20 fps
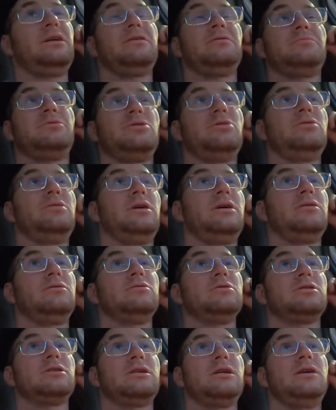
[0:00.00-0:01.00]
end up doing it.
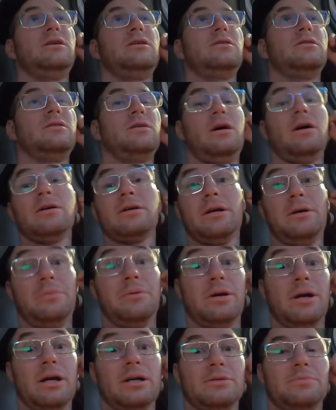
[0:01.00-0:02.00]
We'll see. I'll keep
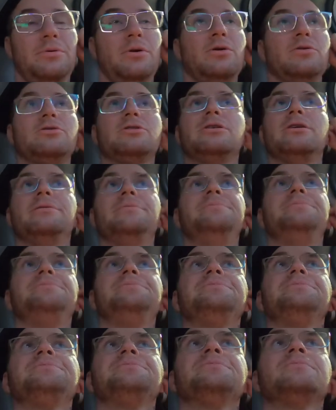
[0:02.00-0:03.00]
you guys posted.
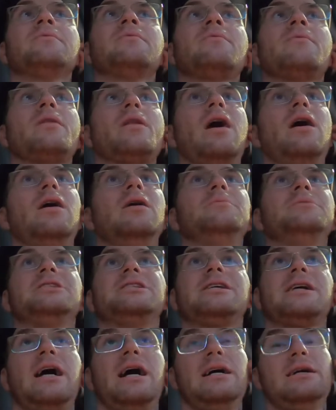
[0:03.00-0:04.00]

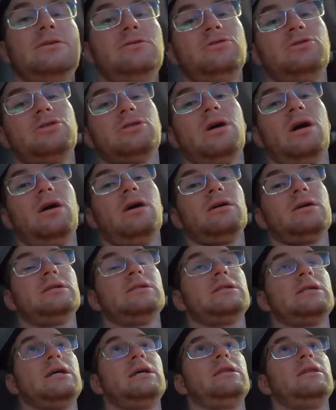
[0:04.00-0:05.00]
It's a guy whose song
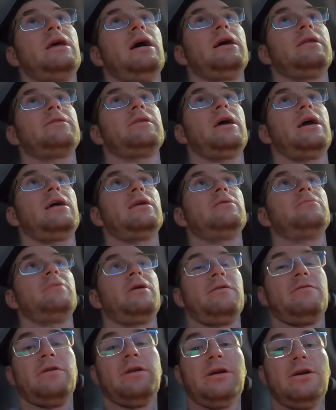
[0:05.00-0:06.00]
is in at the end of
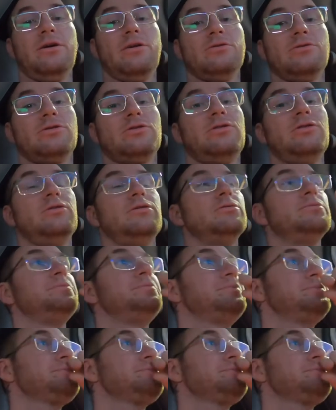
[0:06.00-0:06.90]
my videos too.